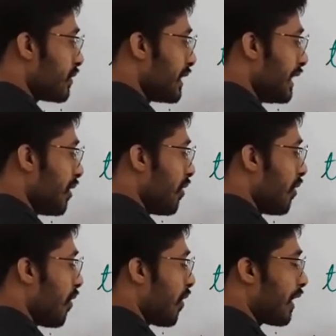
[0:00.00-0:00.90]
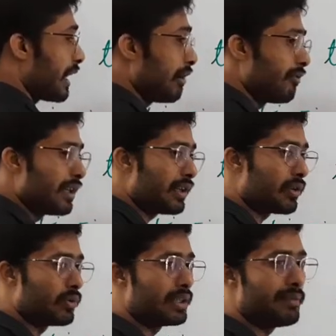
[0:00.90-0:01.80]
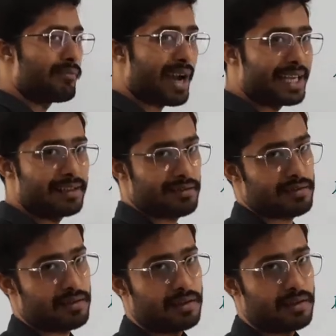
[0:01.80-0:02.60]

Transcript: 0 or even to the minus.